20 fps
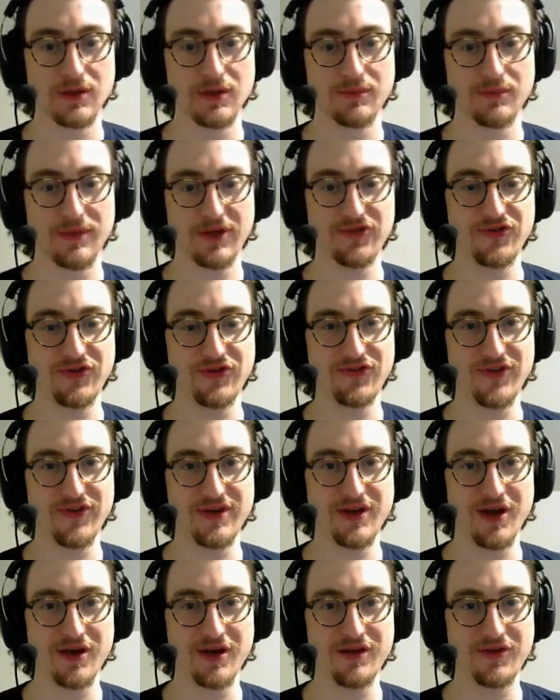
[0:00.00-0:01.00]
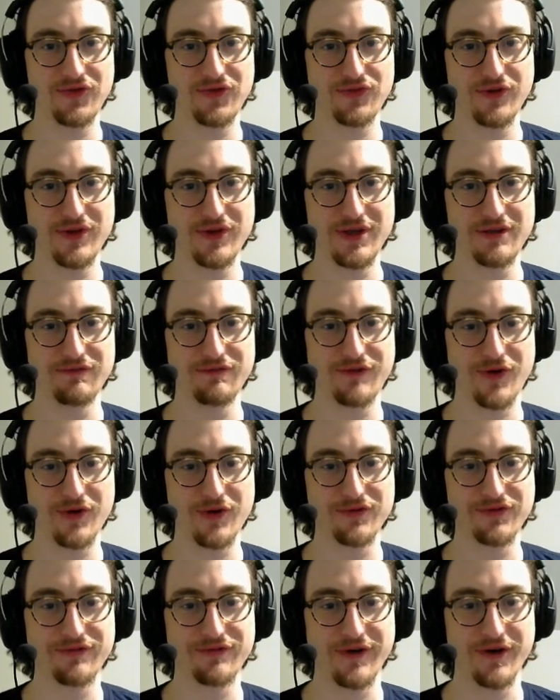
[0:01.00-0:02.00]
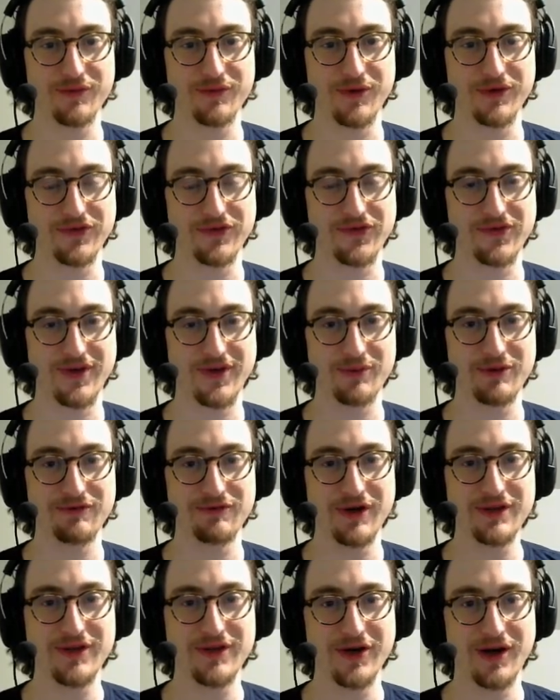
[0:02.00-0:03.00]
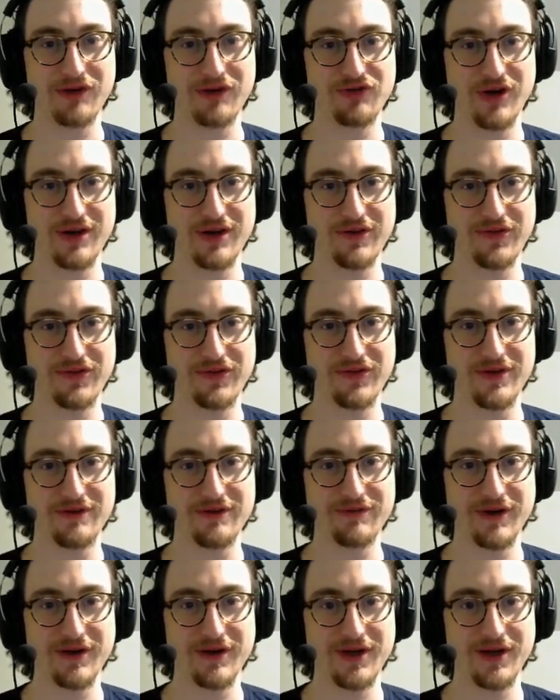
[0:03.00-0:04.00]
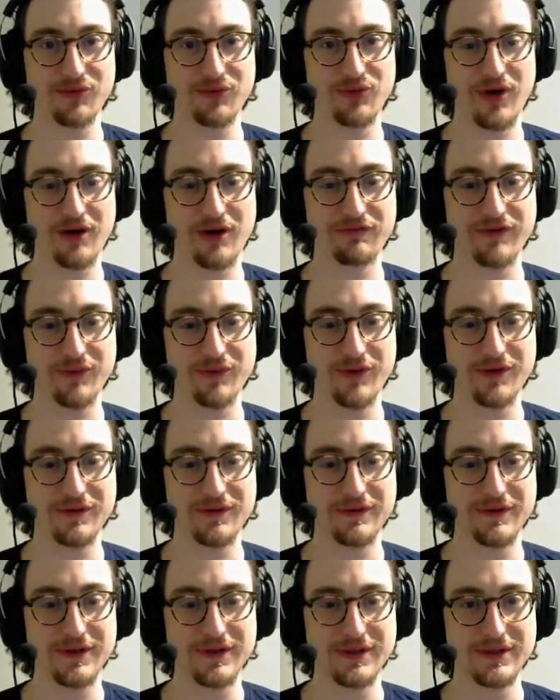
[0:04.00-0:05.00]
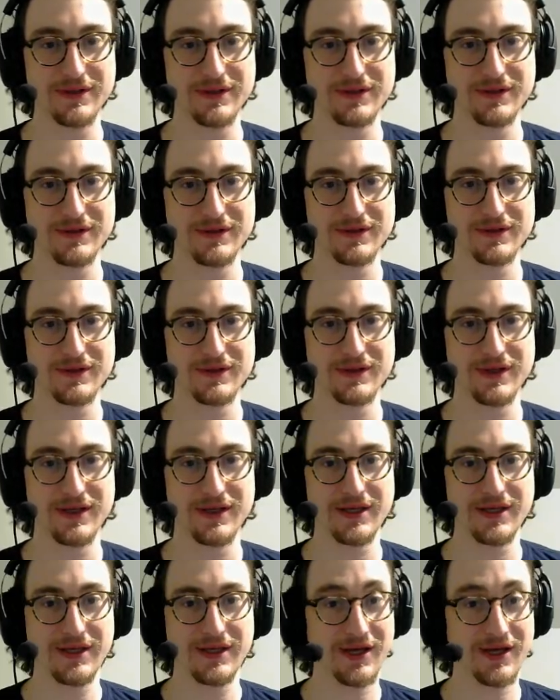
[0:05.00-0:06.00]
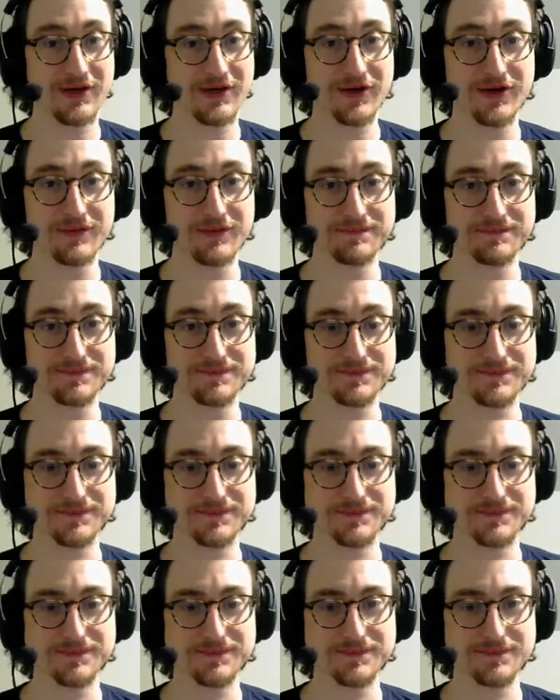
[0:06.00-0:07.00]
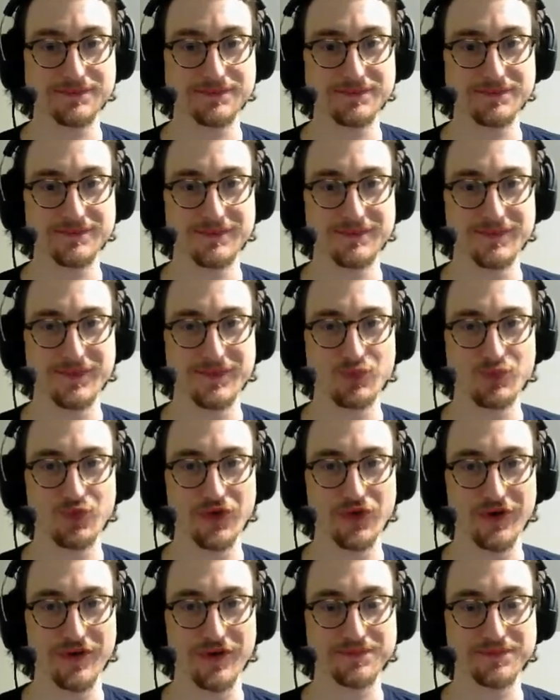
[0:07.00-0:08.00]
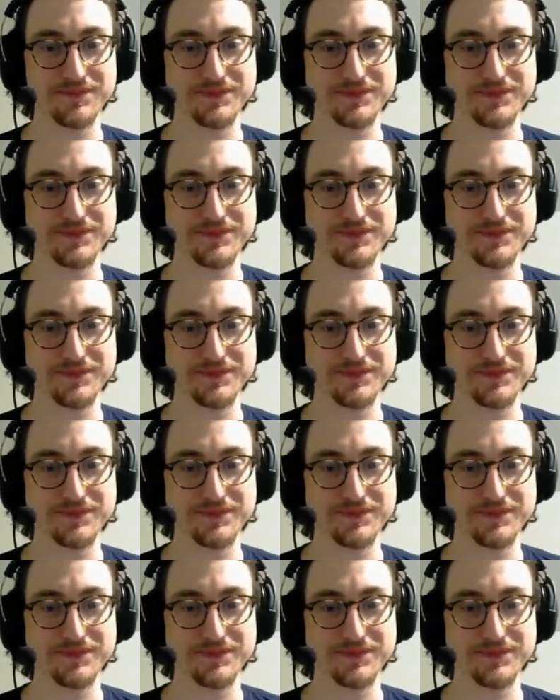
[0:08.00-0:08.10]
As you can see, none of this really involves Phearamones. I mean, right there I tried to see if I could get a proc from it, and I couldn't. So,